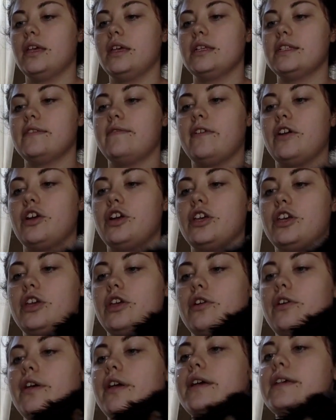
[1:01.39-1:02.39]
He's a very
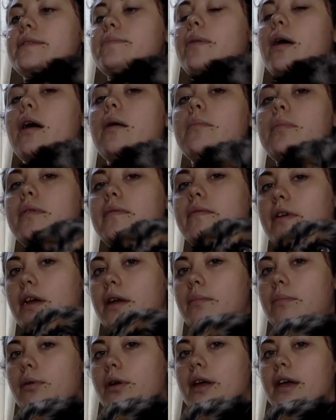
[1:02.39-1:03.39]
curious pup,
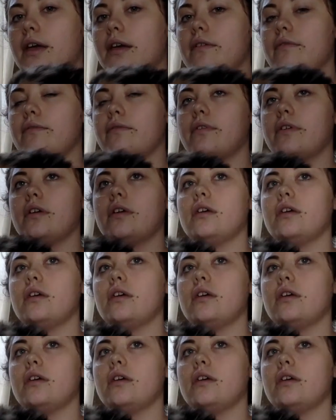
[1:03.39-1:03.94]
very brave.